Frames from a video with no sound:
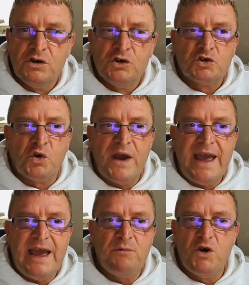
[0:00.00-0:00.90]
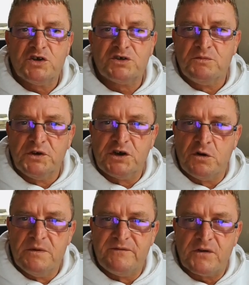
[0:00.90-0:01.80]
So A, where's the money
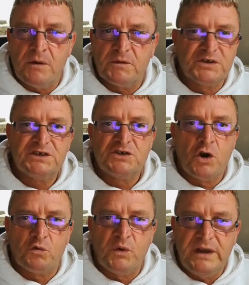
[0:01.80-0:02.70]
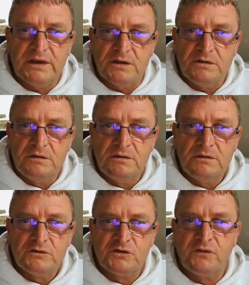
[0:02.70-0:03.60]
coming from? Because it's not real.
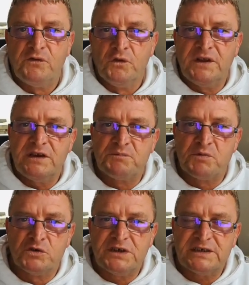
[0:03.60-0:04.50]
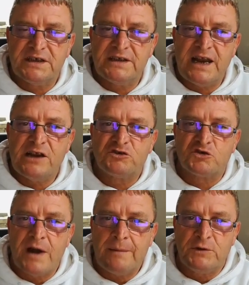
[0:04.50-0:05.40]
To fund these projects that then
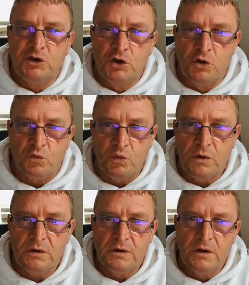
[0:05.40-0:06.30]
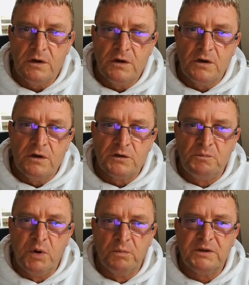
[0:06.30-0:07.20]
entrap you, the
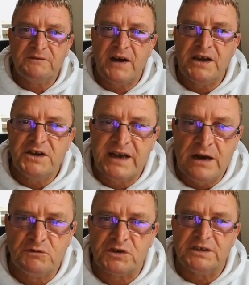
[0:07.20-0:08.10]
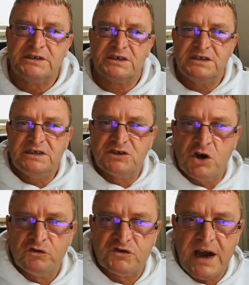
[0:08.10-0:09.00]
public via your council, into these
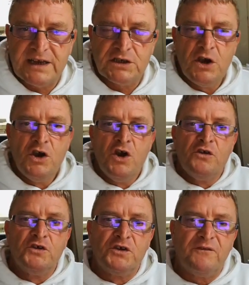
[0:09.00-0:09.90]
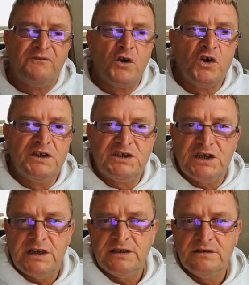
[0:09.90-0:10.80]
contracts that are
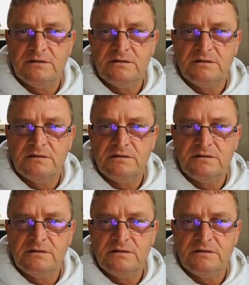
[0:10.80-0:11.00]
furnishing